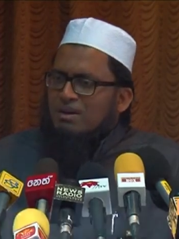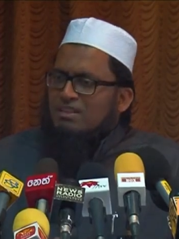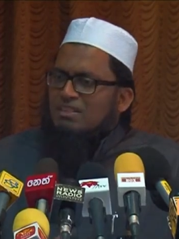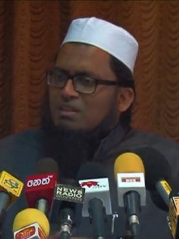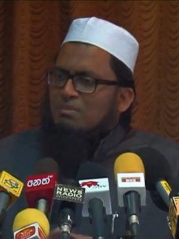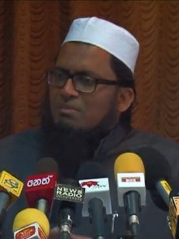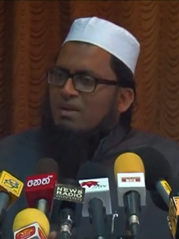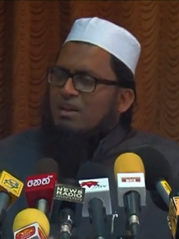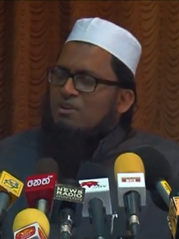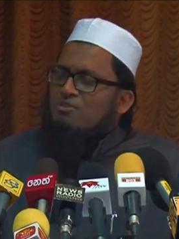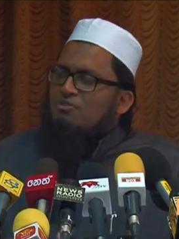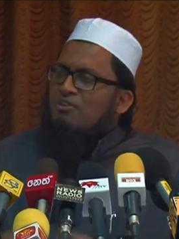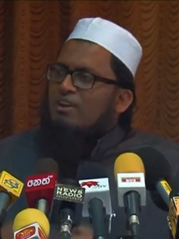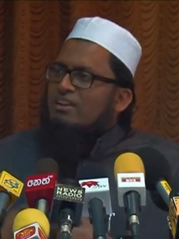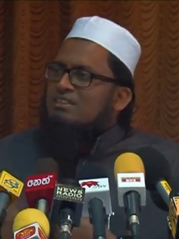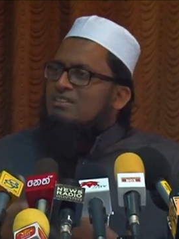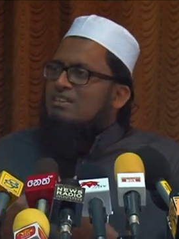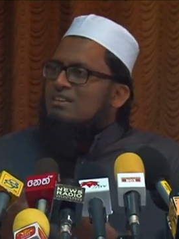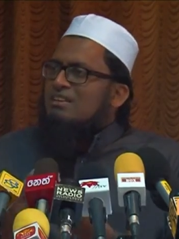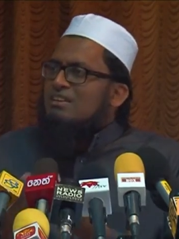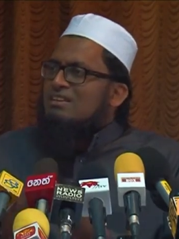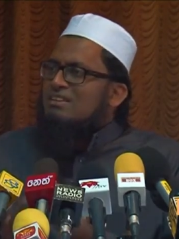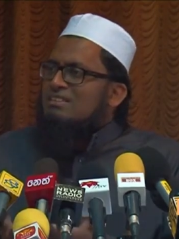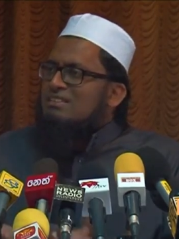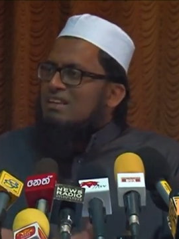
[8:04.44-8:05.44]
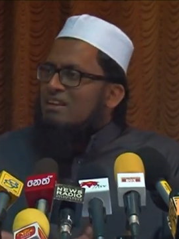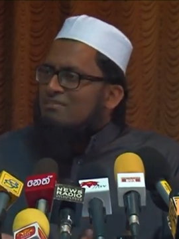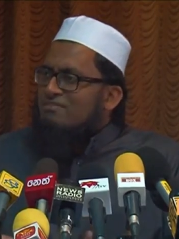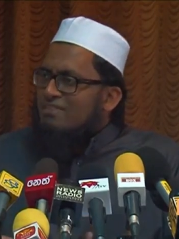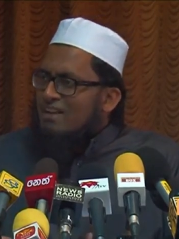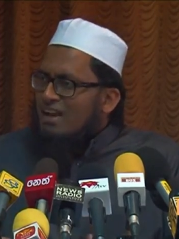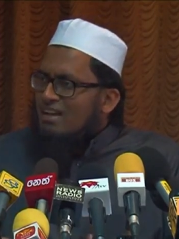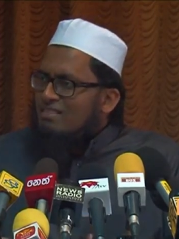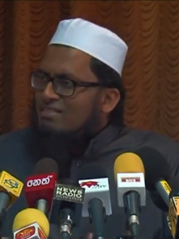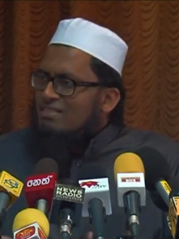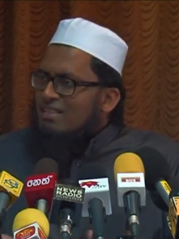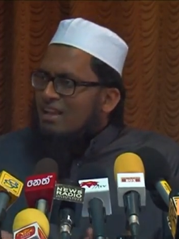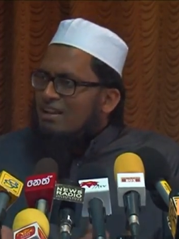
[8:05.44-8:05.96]
But the manufacturers have
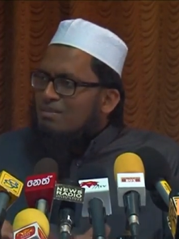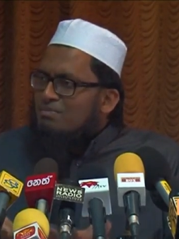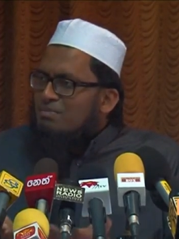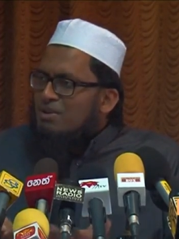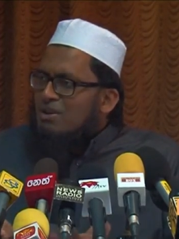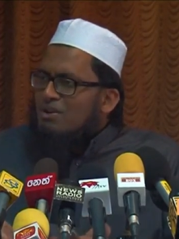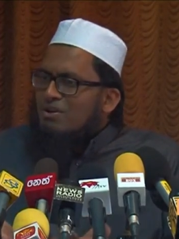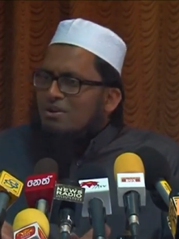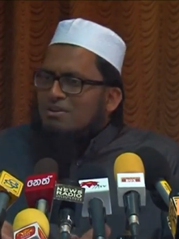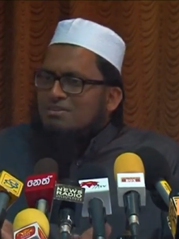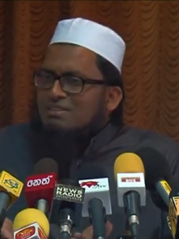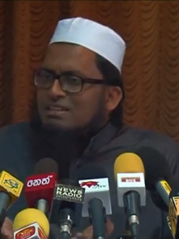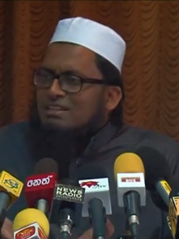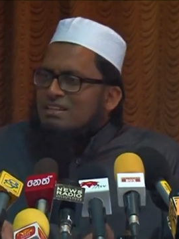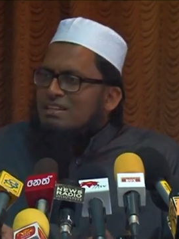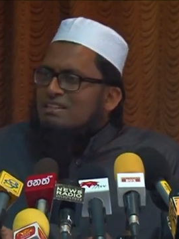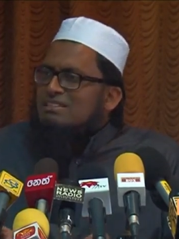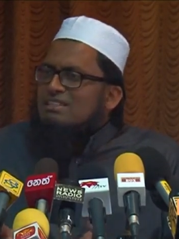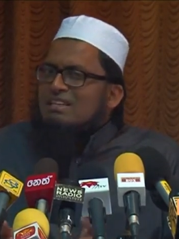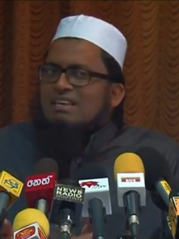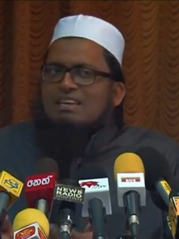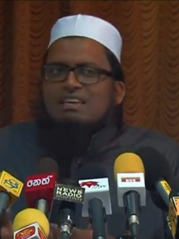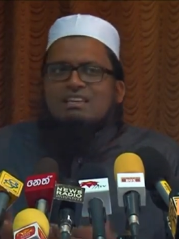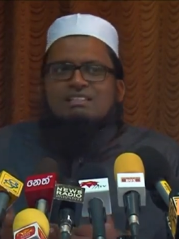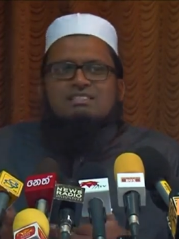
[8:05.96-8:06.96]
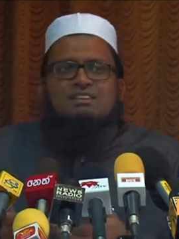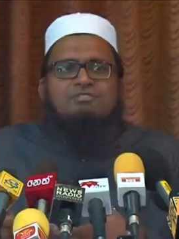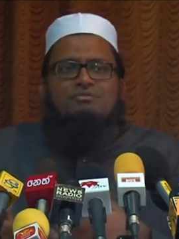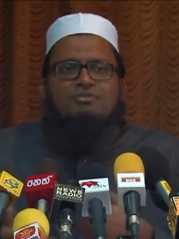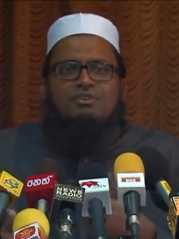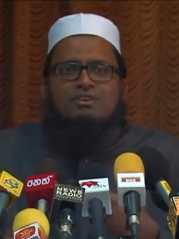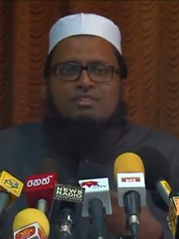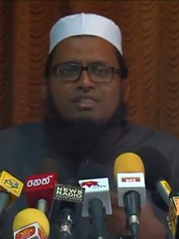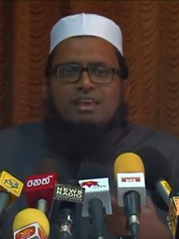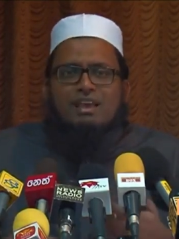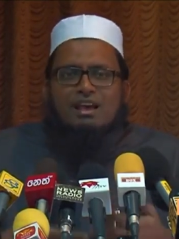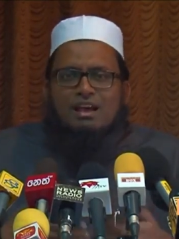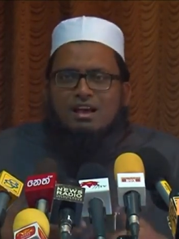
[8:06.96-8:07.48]
done that because it is easy
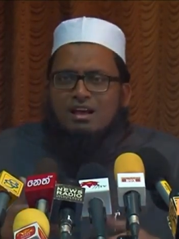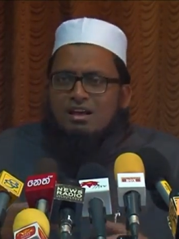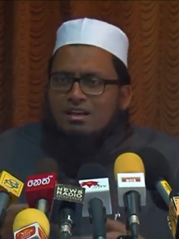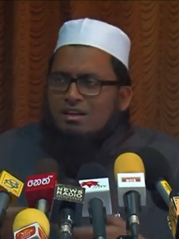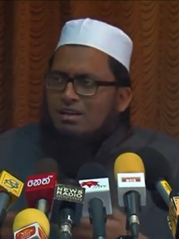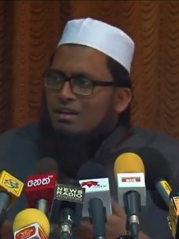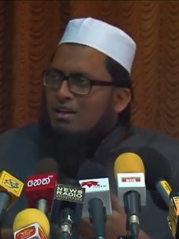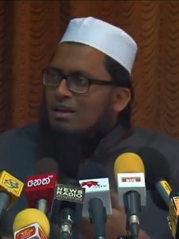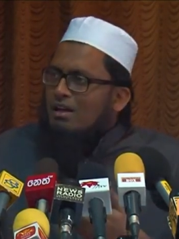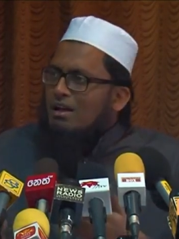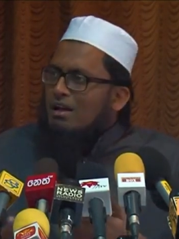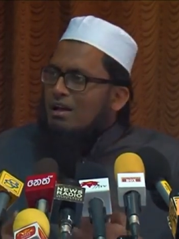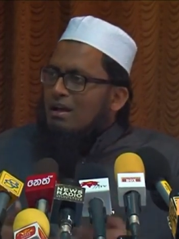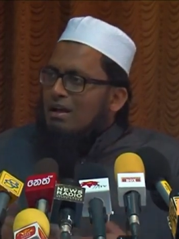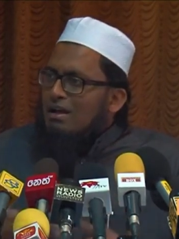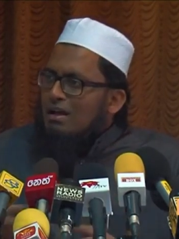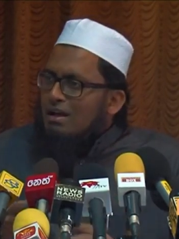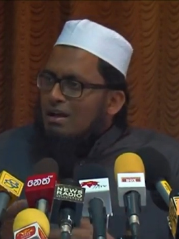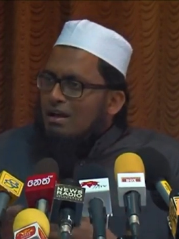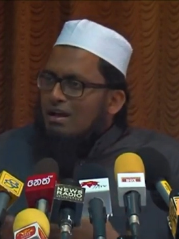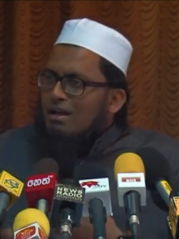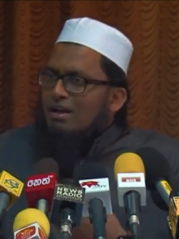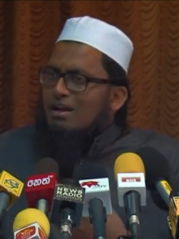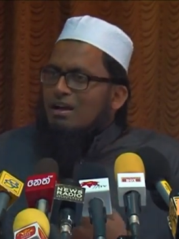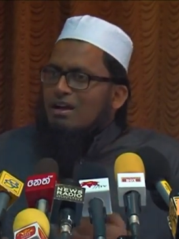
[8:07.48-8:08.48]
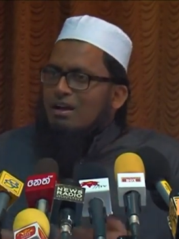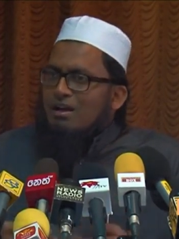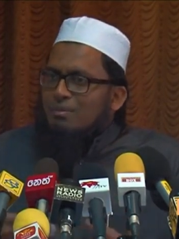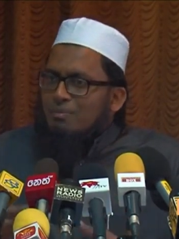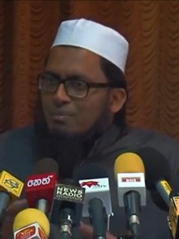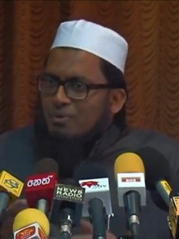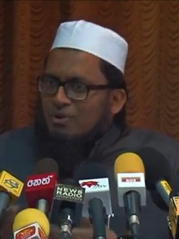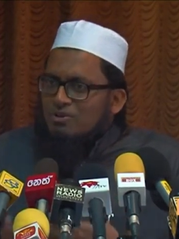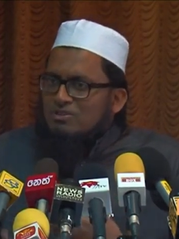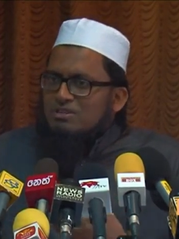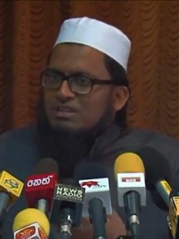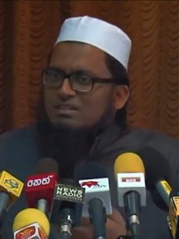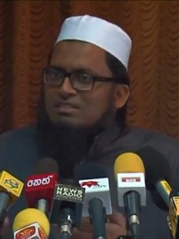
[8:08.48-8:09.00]
for their
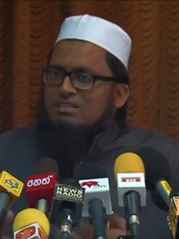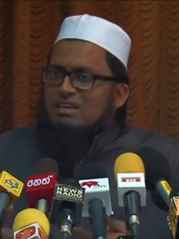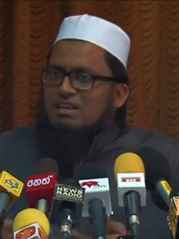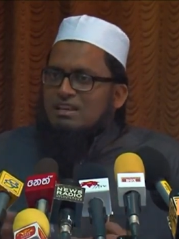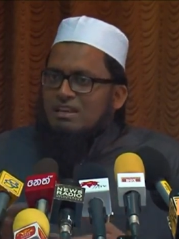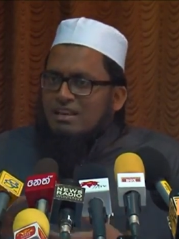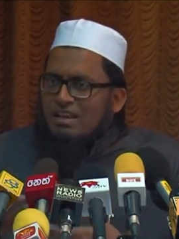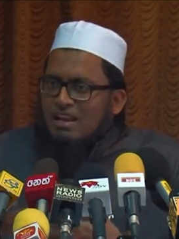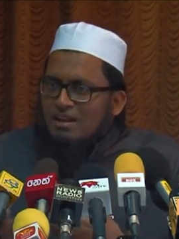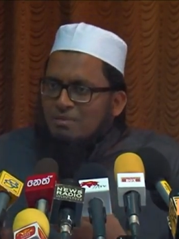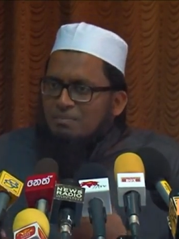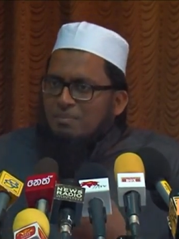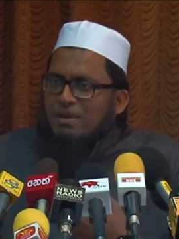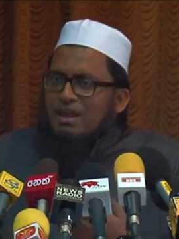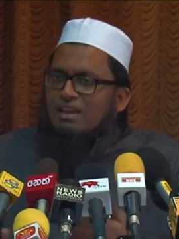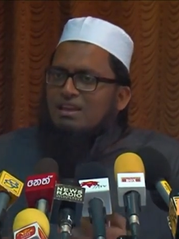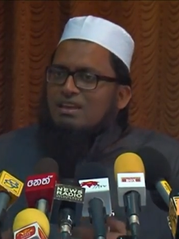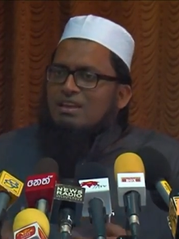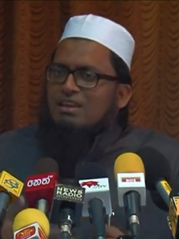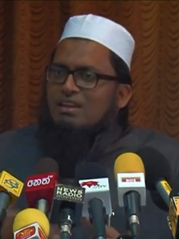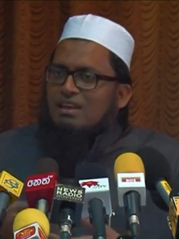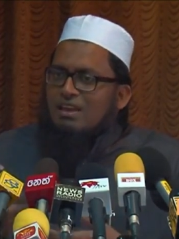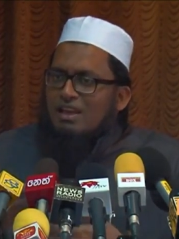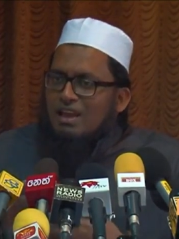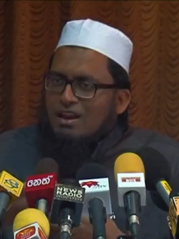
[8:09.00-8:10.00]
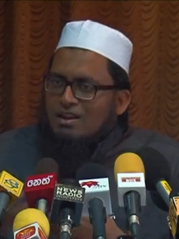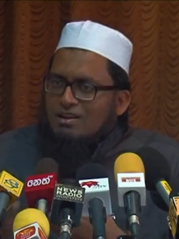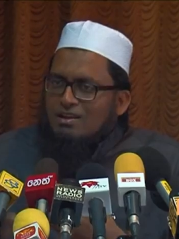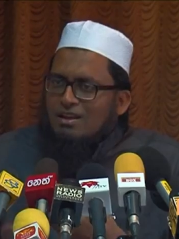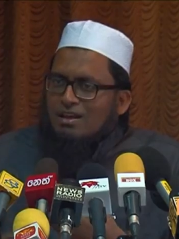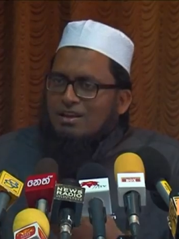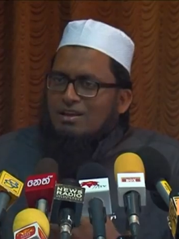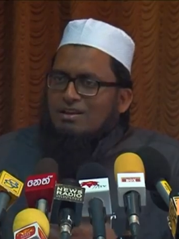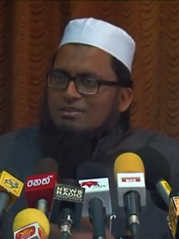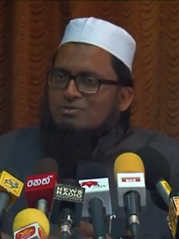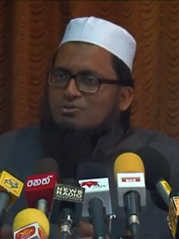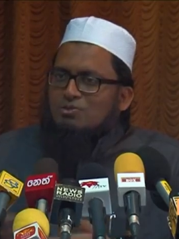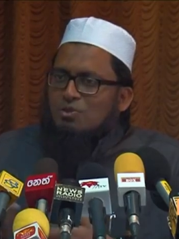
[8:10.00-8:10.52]
processing and packing
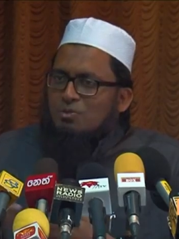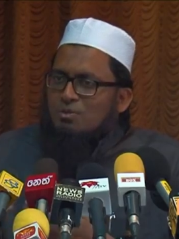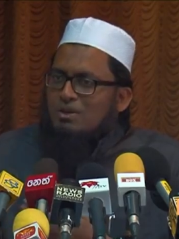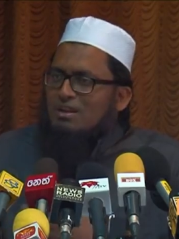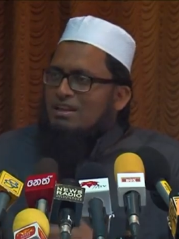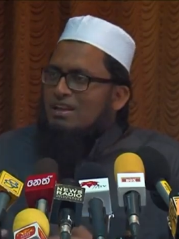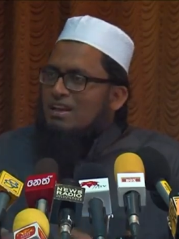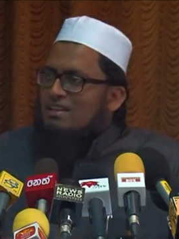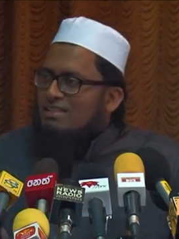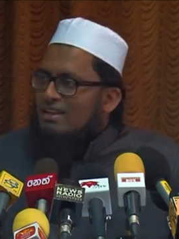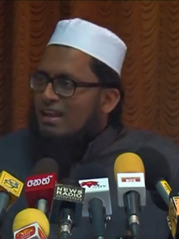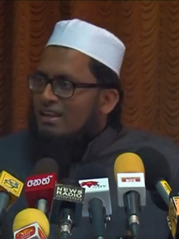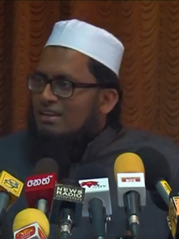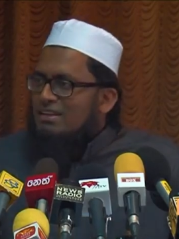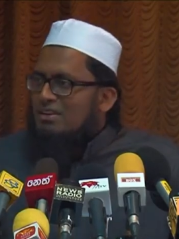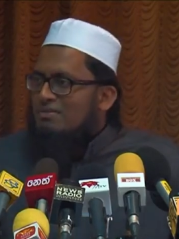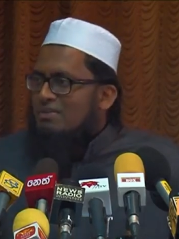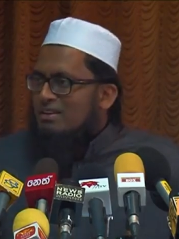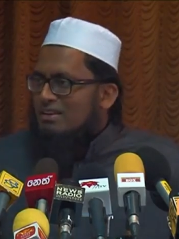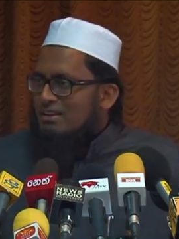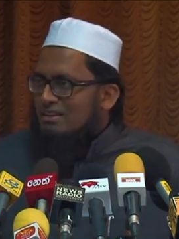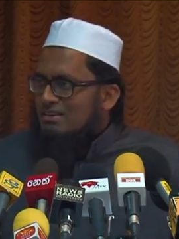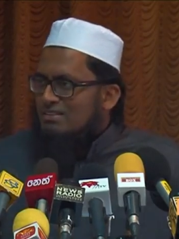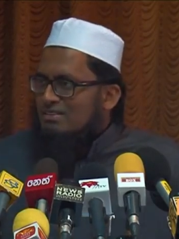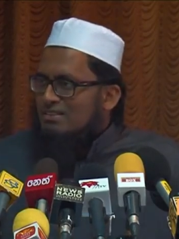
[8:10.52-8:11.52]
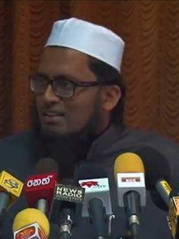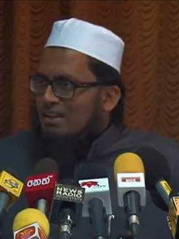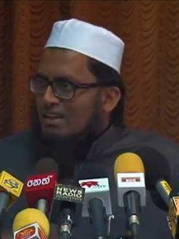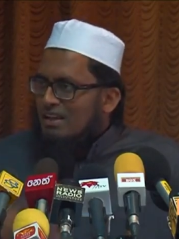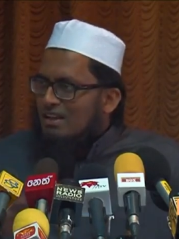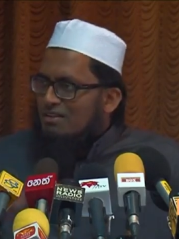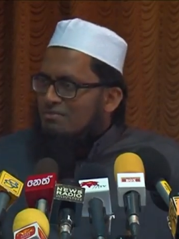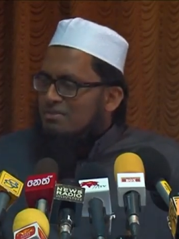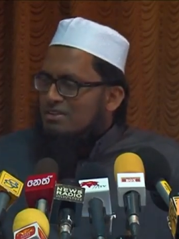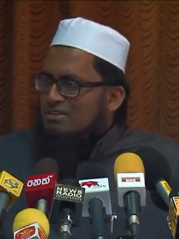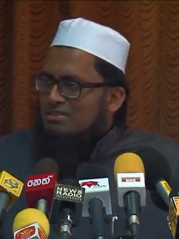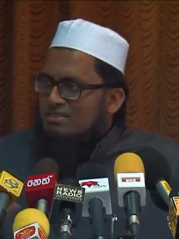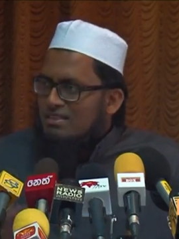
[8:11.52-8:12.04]
and so many other activities,
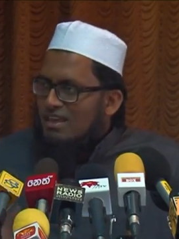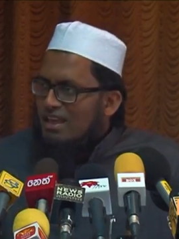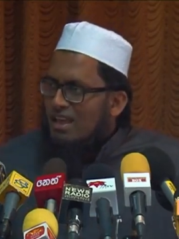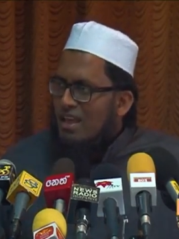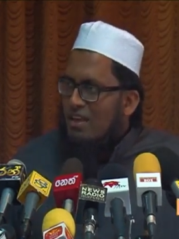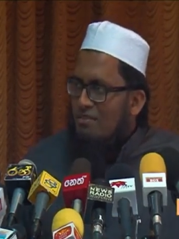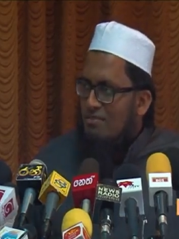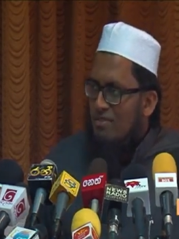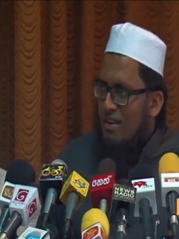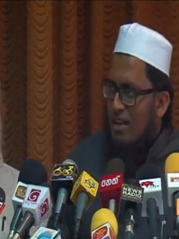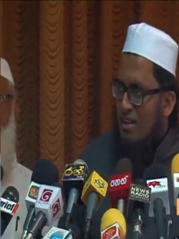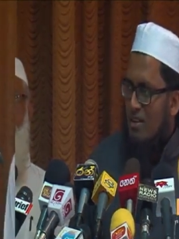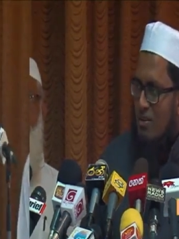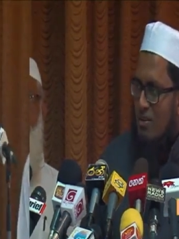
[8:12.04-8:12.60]
which they have